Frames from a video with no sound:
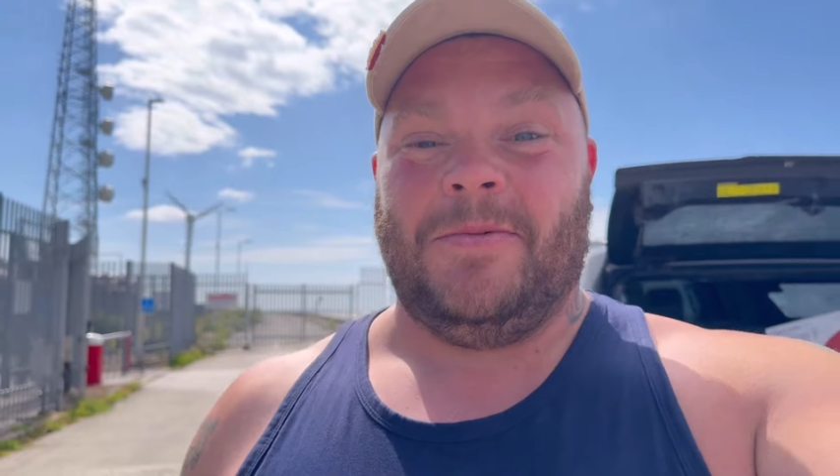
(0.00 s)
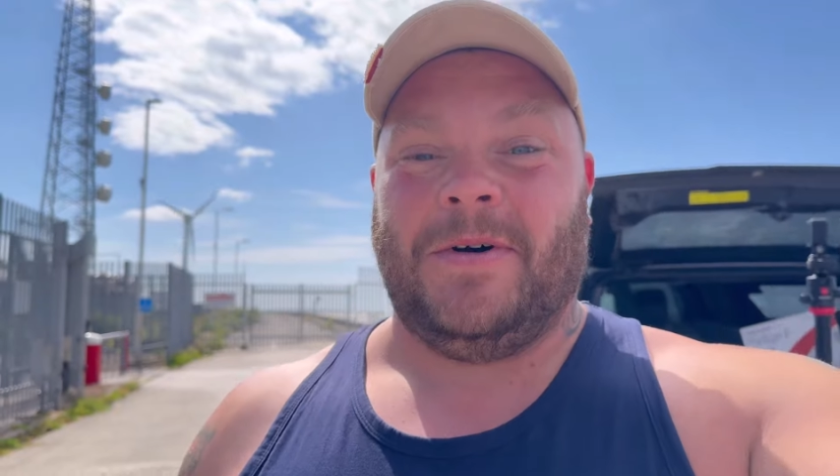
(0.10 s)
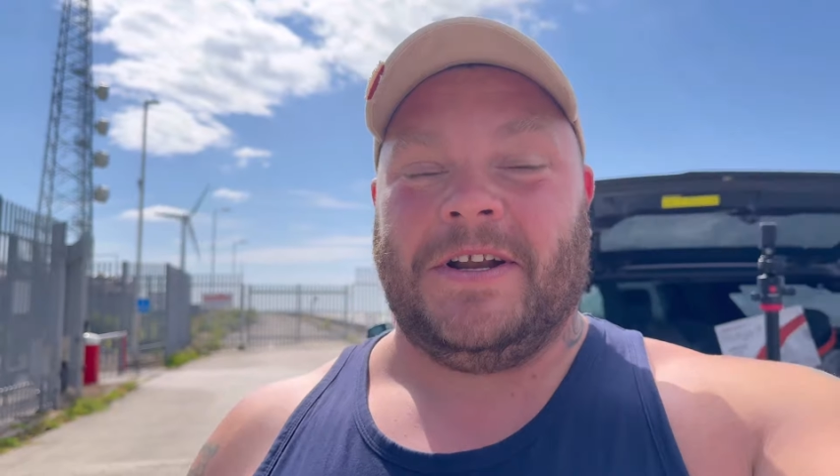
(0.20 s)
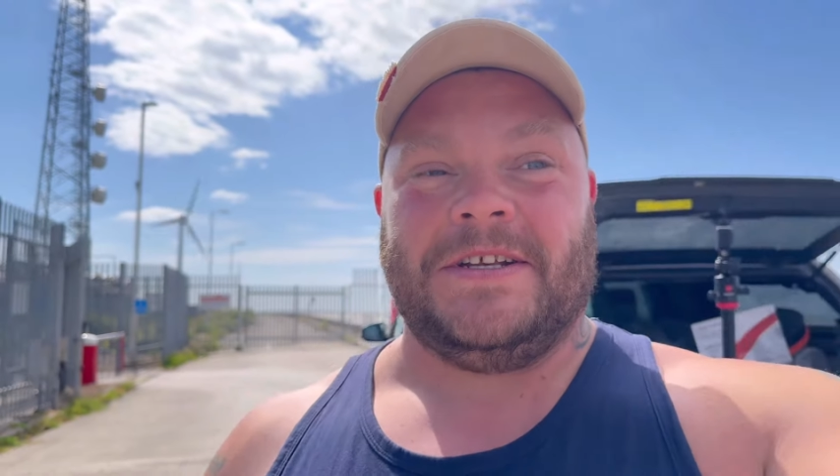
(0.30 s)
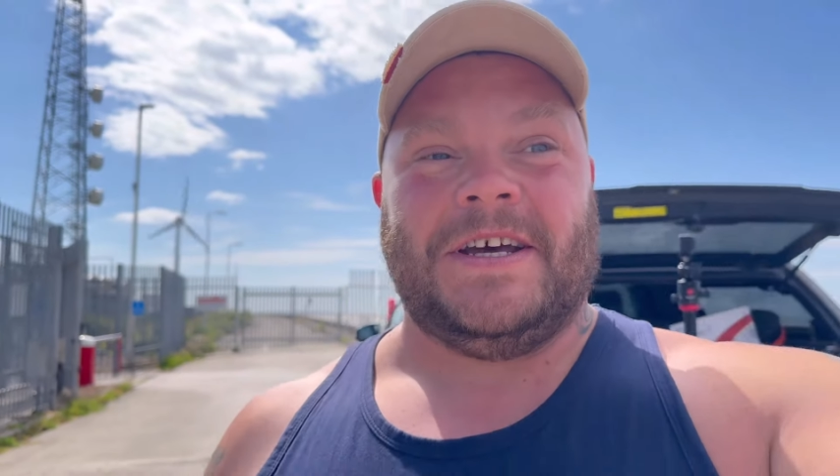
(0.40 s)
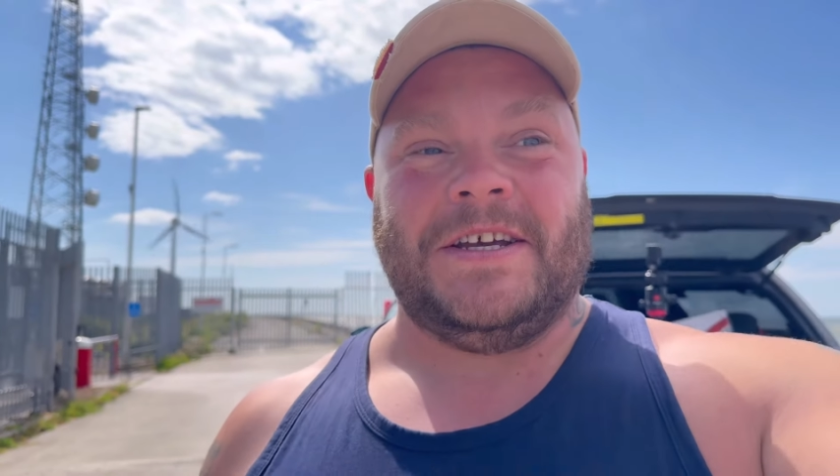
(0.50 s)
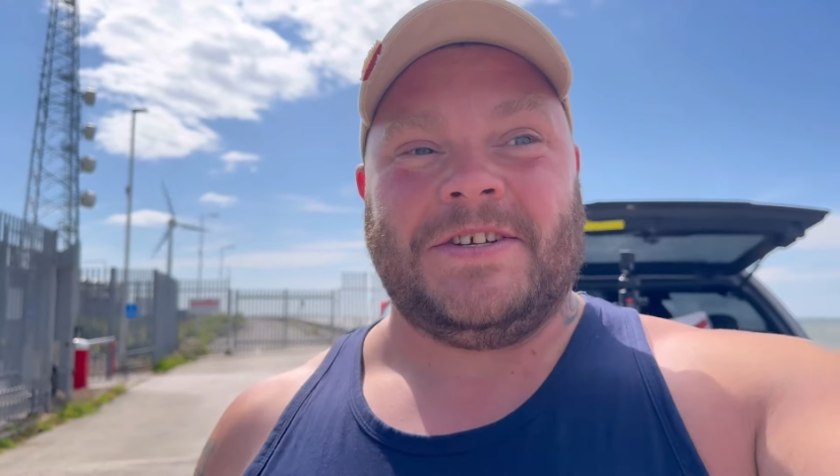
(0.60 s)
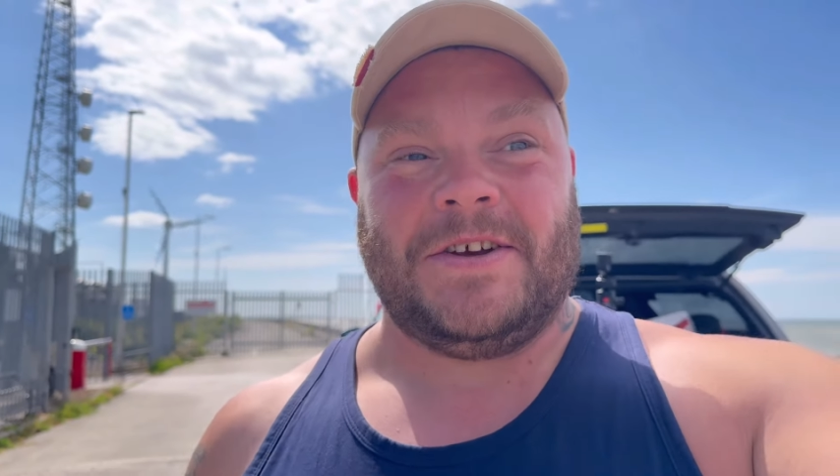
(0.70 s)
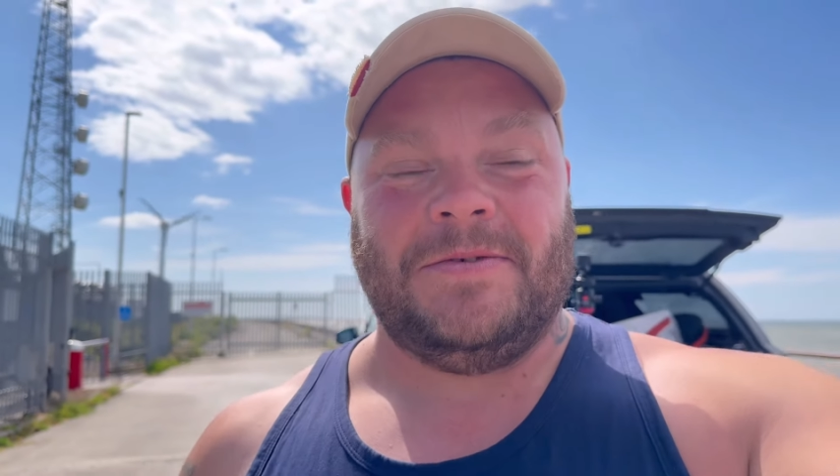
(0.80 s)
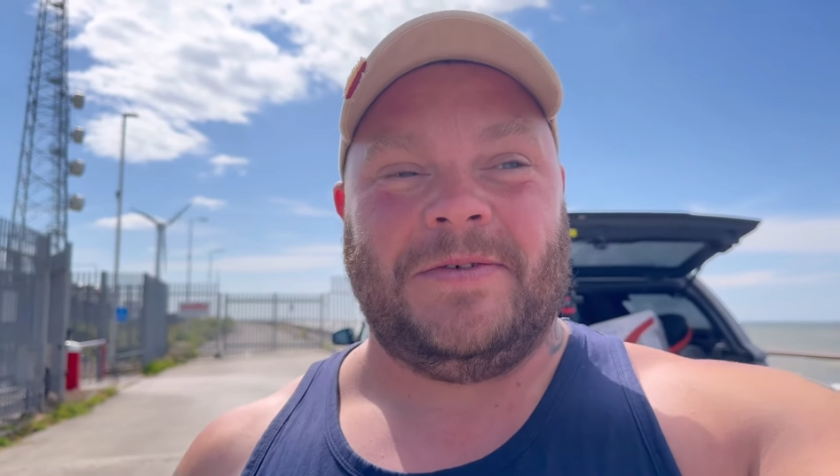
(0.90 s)
what a day
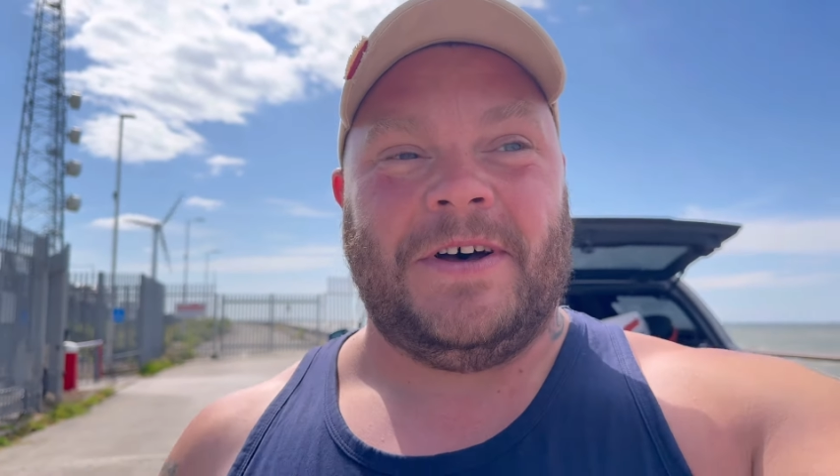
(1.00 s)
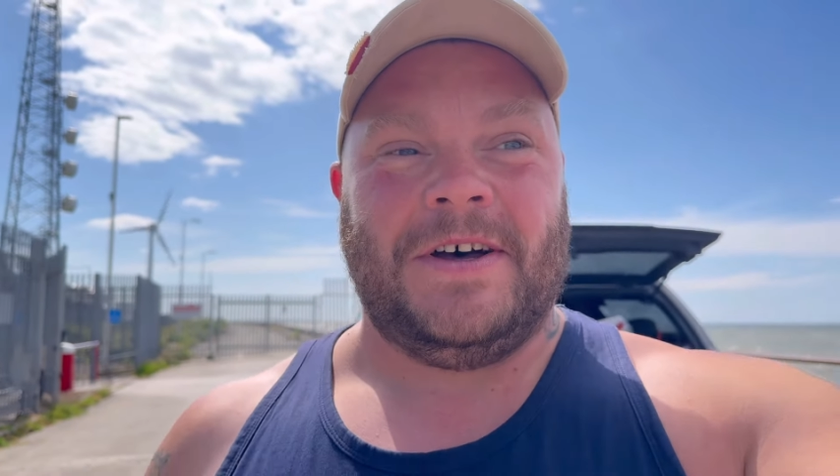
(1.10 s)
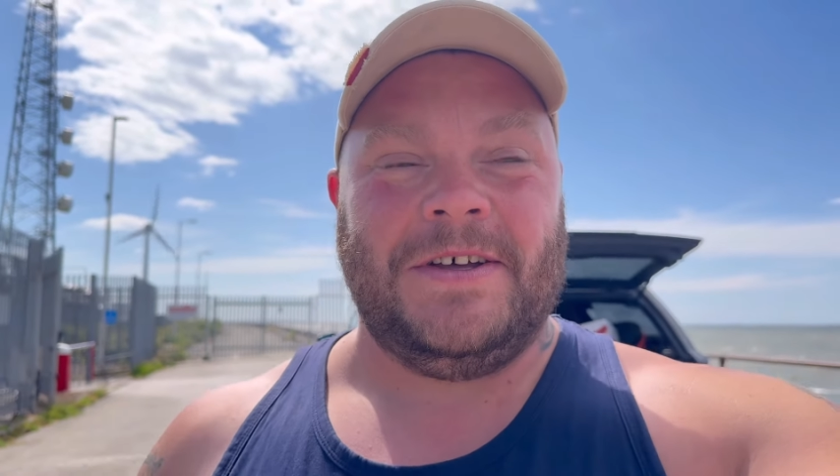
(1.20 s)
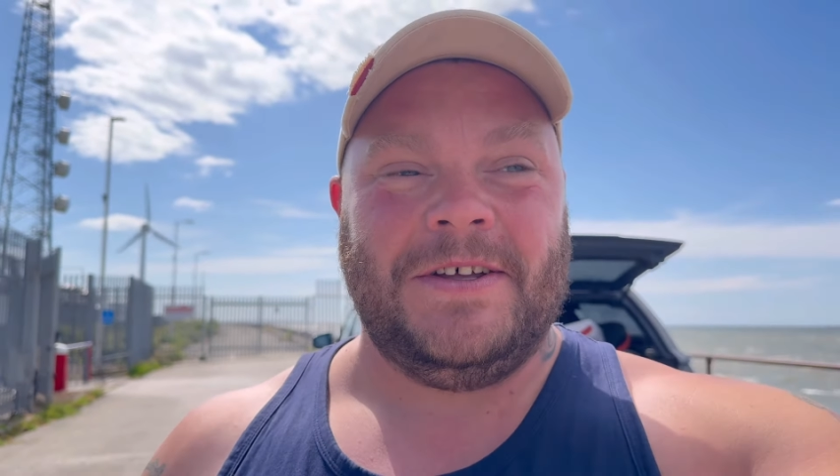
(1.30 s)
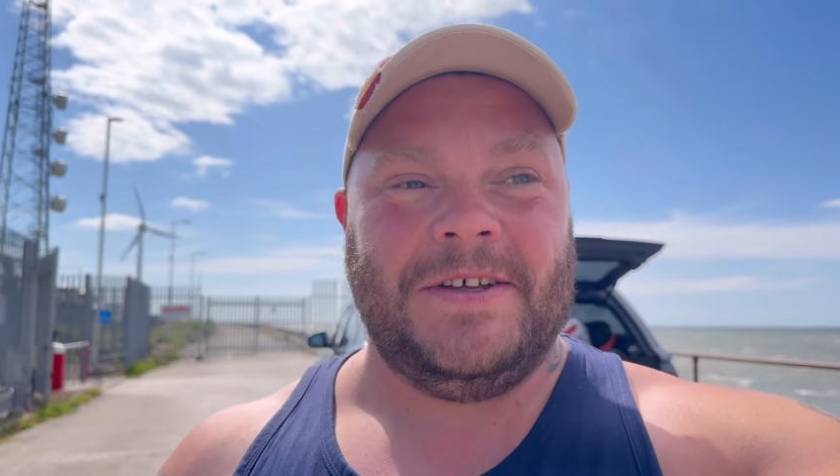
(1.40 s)
so far.